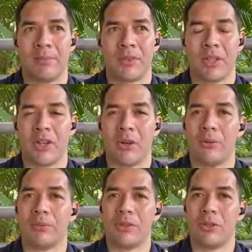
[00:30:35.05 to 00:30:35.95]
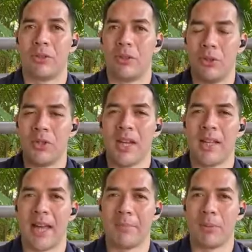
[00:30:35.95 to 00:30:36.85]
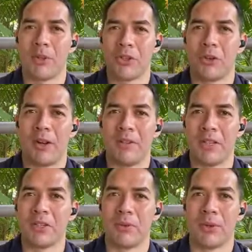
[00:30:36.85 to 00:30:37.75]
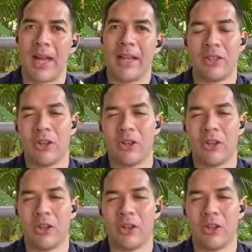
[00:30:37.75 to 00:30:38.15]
do you say that, but what's your evidence for that,